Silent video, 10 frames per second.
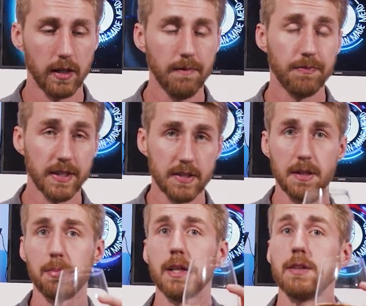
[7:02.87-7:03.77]
honey. This is
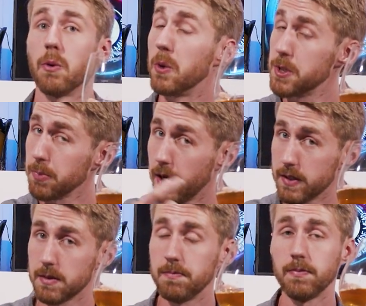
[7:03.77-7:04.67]
a blend of orange
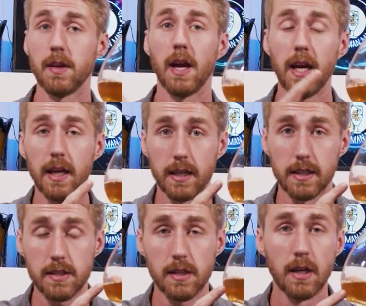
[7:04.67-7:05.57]
blossom
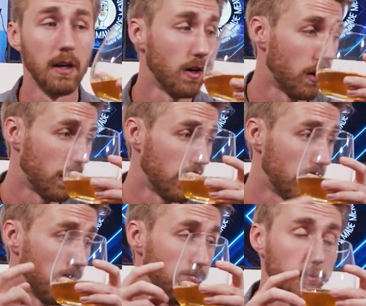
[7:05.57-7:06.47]
and
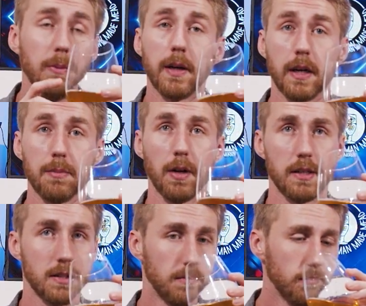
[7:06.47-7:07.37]
our blueberry
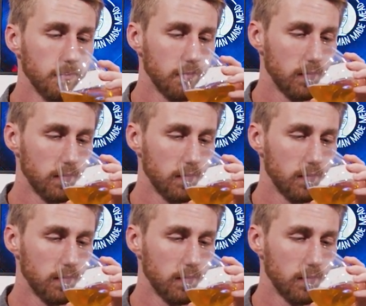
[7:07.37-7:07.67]
blossom.